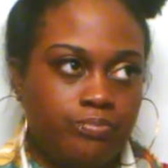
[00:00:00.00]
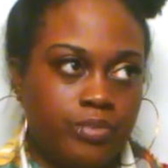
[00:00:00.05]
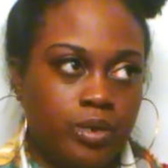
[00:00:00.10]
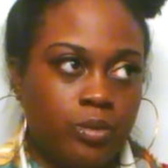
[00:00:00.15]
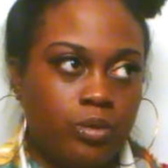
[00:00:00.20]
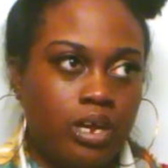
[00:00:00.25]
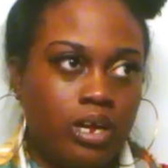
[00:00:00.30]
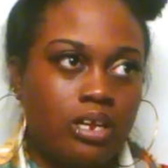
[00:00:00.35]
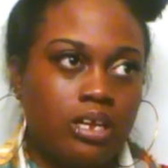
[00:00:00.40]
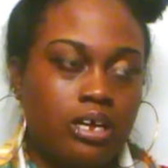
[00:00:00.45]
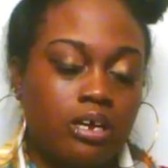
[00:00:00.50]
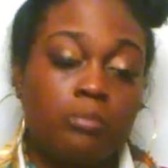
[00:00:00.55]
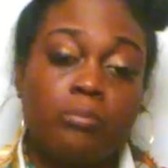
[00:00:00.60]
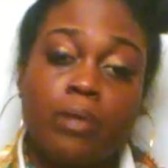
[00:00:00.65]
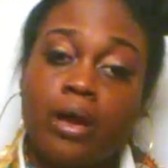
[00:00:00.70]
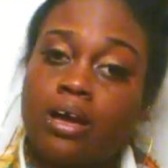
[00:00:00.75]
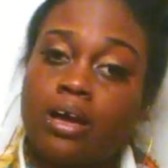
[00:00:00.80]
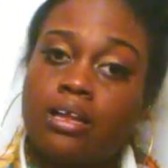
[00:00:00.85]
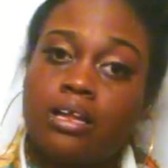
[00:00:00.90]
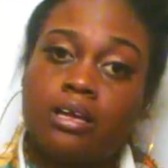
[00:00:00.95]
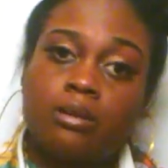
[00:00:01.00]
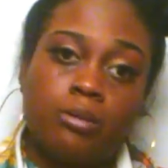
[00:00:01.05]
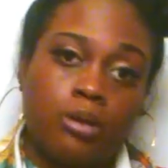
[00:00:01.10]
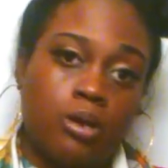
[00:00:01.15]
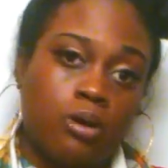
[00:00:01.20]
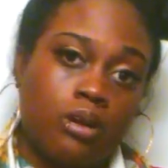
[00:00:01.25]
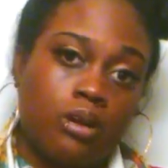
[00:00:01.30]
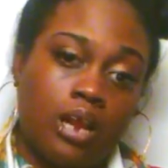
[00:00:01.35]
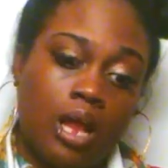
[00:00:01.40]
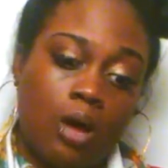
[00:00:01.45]
And when I let him back, I let him
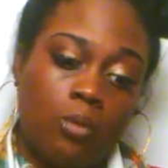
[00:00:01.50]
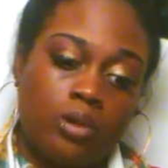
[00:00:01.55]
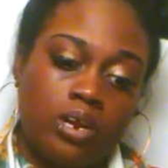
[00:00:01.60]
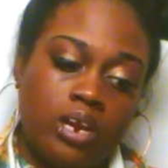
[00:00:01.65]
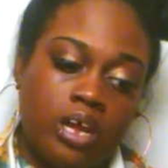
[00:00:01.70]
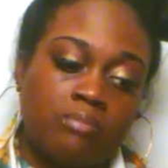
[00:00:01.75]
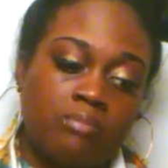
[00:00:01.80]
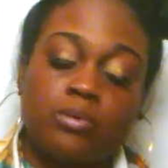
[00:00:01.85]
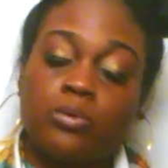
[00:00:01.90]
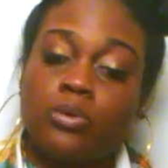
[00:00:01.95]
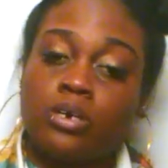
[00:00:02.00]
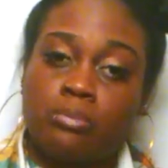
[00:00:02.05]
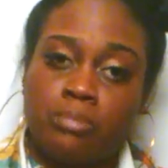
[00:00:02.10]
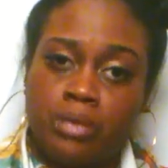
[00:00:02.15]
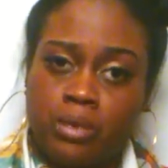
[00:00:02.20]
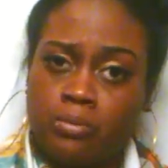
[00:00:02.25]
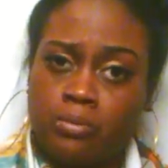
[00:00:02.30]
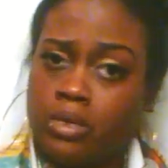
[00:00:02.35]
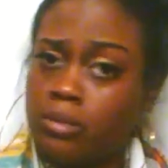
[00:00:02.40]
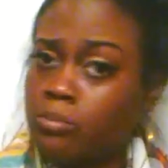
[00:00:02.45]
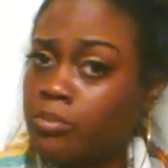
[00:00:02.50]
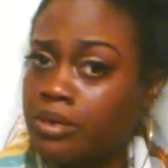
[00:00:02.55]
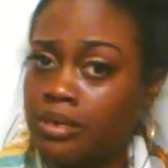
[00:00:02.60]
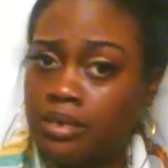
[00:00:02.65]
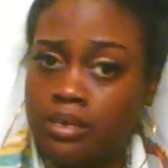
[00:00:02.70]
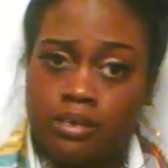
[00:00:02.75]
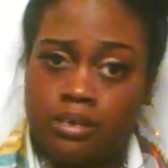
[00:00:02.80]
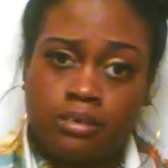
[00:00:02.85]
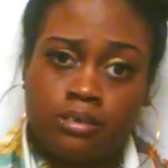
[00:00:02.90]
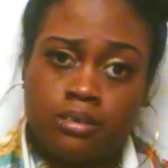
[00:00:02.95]
know that I would never want to be with him
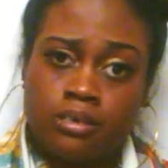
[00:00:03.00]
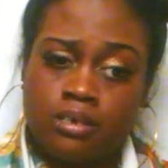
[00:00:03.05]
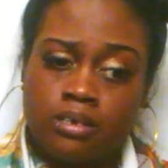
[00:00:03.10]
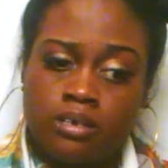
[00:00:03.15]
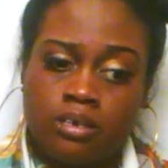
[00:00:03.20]
again.